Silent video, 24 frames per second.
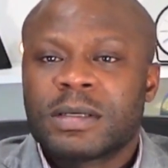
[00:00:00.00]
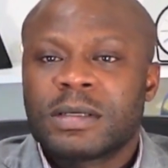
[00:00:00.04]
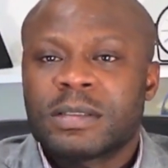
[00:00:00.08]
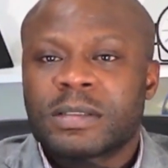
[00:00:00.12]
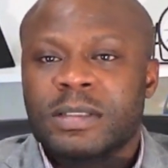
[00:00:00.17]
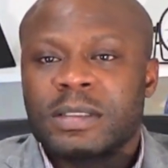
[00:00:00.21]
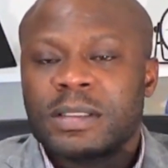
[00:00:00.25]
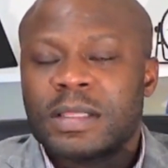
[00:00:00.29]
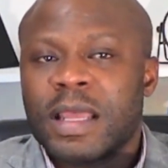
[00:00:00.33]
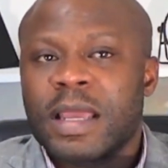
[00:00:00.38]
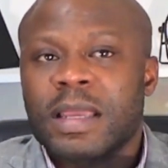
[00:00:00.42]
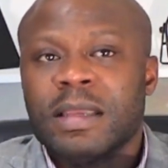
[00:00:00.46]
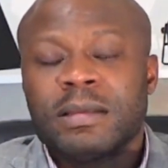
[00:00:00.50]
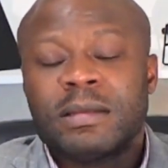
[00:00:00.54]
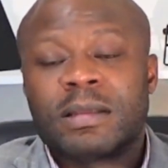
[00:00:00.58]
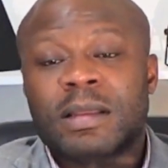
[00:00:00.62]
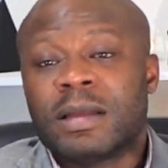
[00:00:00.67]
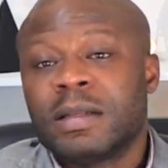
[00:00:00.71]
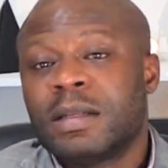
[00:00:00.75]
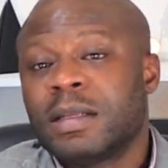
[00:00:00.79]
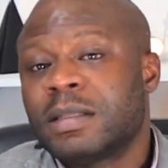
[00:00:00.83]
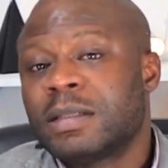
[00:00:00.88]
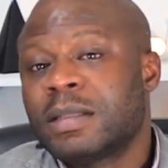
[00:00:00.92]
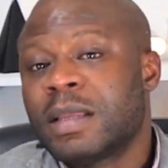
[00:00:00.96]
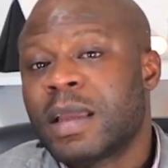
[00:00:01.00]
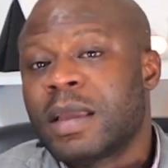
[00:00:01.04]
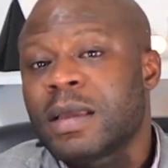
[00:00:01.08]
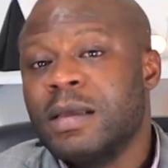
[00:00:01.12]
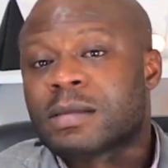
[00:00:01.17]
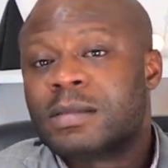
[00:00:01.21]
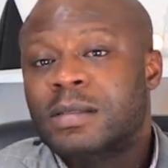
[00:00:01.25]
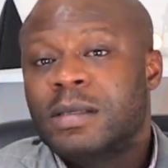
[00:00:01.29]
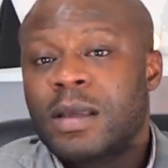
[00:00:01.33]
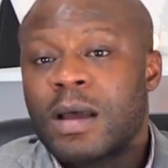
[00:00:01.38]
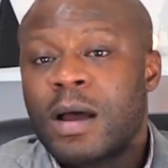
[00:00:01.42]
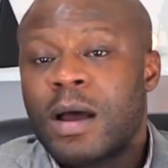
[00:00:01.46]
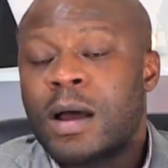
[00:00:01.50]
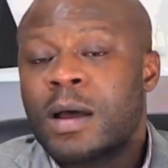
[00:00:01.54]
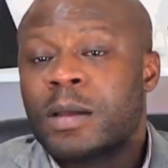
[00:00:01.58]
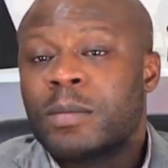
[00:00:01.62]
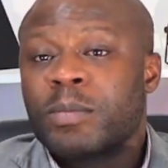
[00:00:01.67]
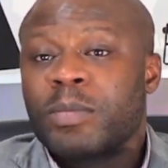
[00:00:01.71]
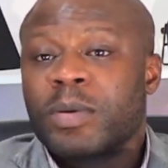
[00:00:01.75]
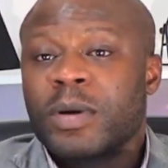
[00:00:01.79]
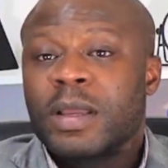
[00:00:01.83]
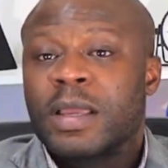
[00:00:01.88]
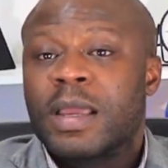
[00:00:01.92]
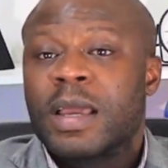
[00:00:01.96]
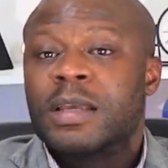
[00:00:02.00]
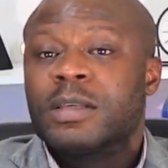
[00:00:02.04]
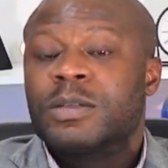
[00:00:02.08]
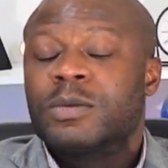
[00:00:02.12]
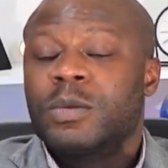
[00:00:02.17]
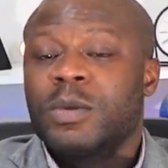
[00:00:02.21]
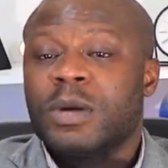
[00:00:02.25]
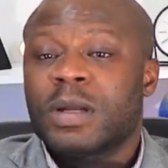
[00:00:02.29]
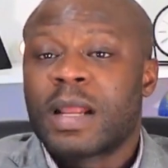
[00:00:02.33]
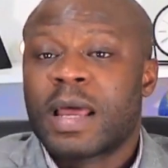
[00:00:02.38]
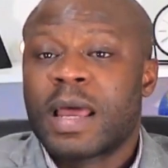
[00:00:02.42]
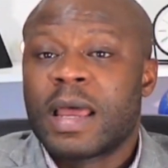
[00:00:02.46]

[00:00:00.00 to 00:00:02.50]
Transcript: It's late, then the day is gone. But guess what?